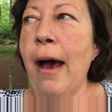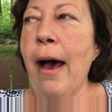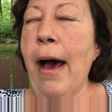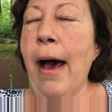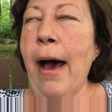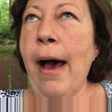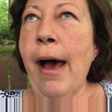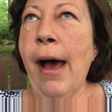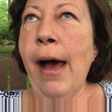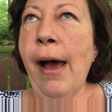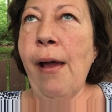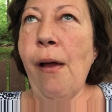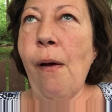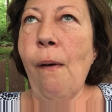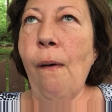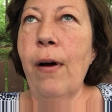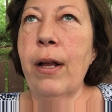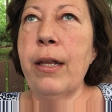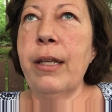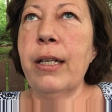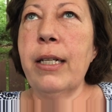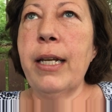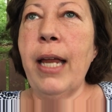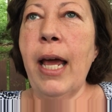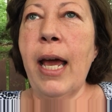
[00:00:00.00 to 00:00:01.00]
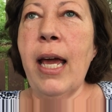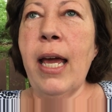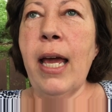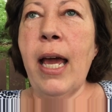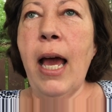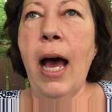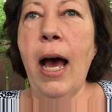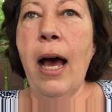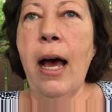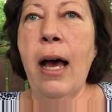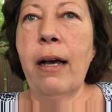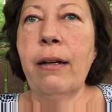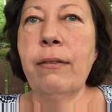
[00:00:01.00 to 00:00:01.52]
On the day
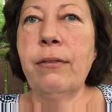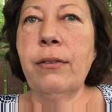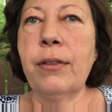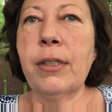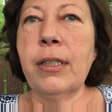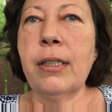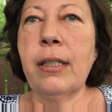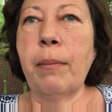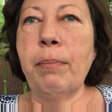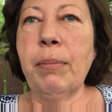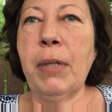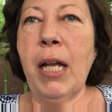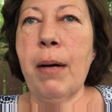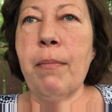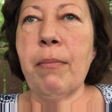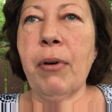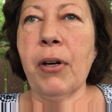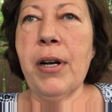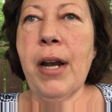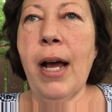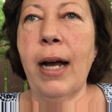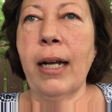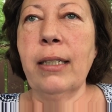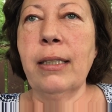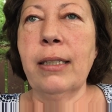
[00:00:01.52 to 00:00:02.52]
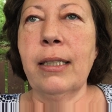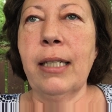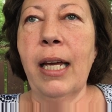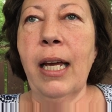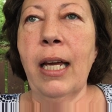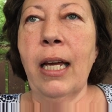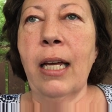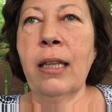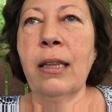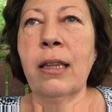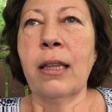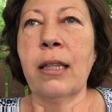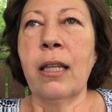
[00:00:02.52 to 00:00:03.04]
of September
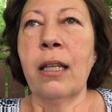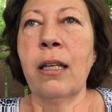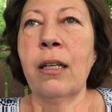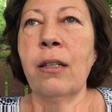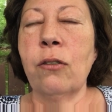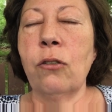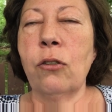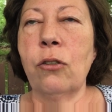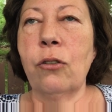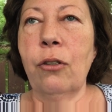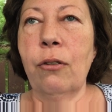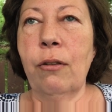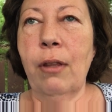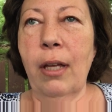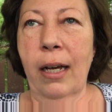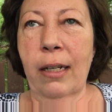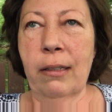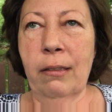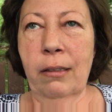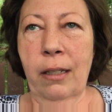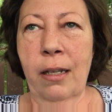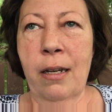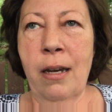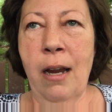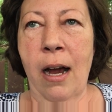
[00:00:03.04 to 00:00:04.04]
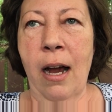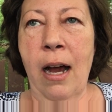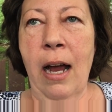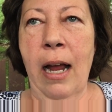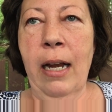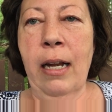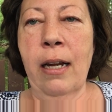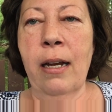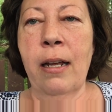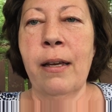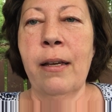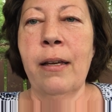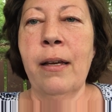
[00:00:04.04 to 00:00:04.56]
19th,
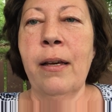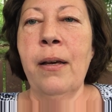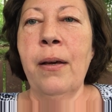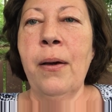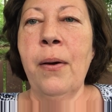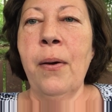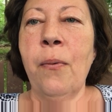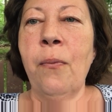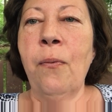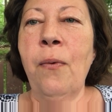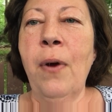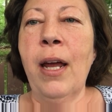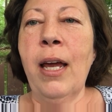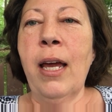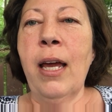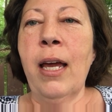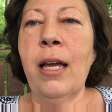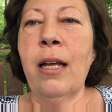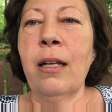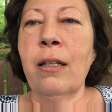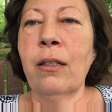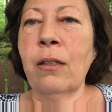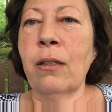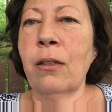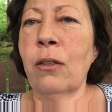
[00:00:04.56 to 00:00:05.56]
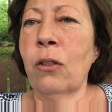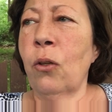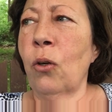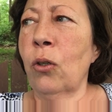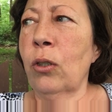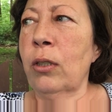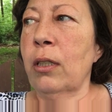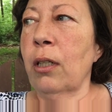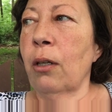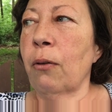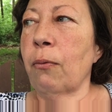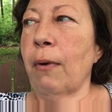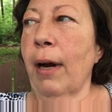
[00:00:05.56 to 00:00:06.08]
2009, we
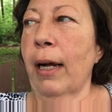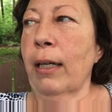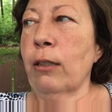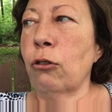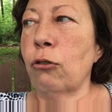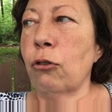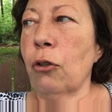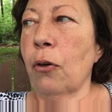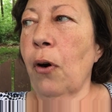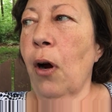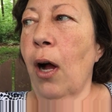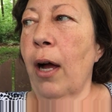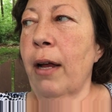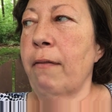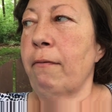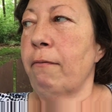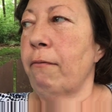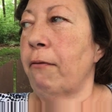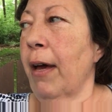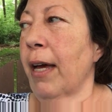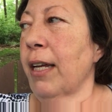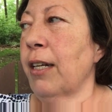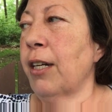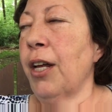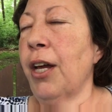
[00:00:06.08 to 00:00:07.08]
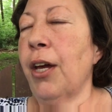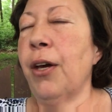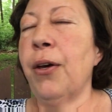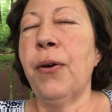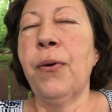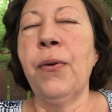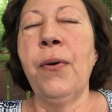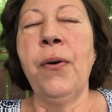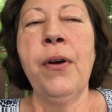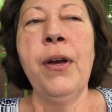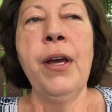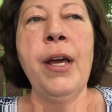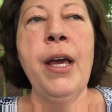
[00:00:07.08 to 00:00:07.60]
looked at a restaurant
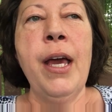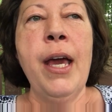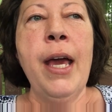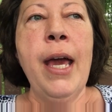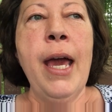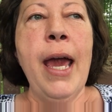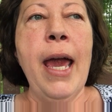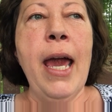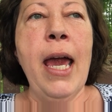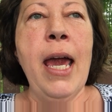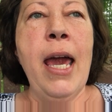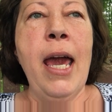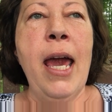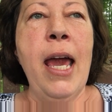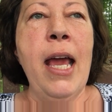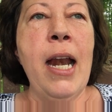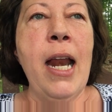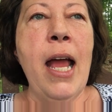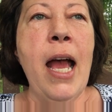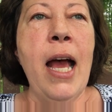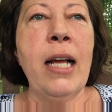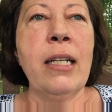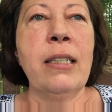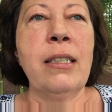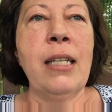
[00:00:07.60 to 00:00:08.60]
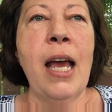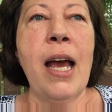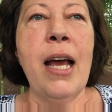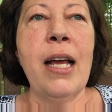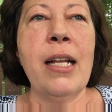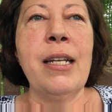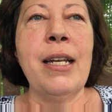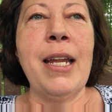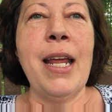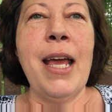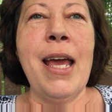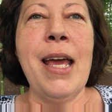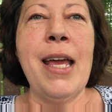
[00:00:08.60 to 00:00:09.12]
venue and
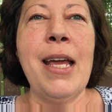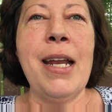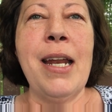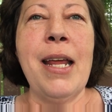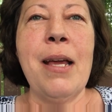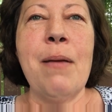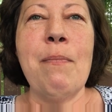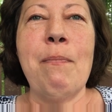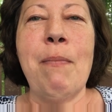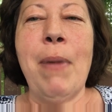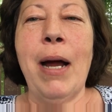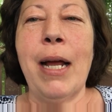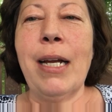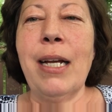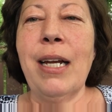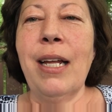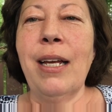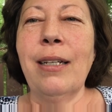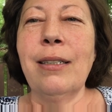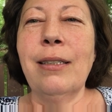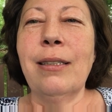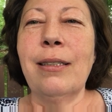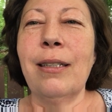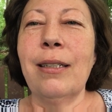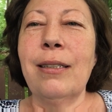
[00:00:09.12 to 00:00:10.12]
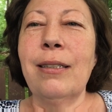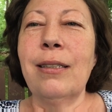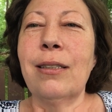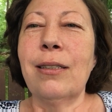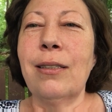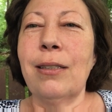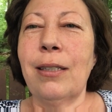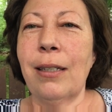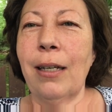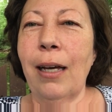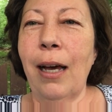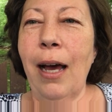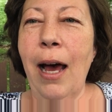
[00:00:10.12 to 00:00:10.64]
attended my
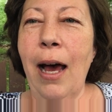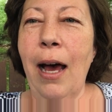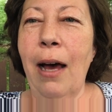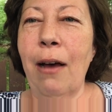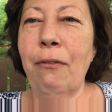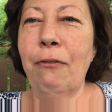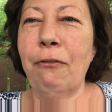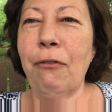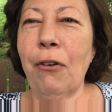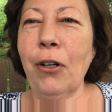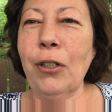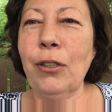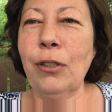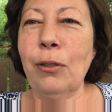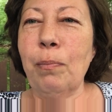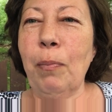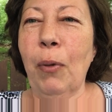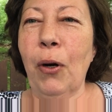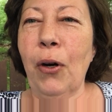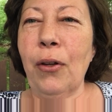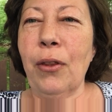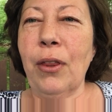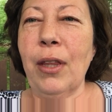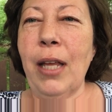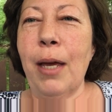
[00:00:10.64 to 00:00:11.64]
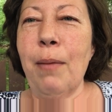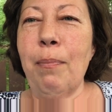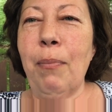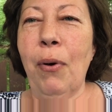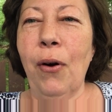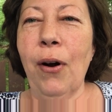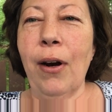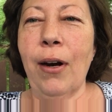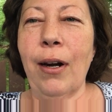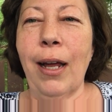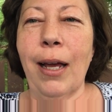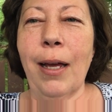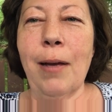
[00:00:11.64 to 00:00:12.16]
niece's first birthday
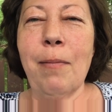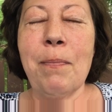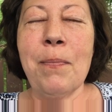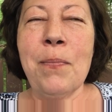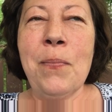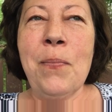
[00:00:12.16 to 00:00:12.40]
party.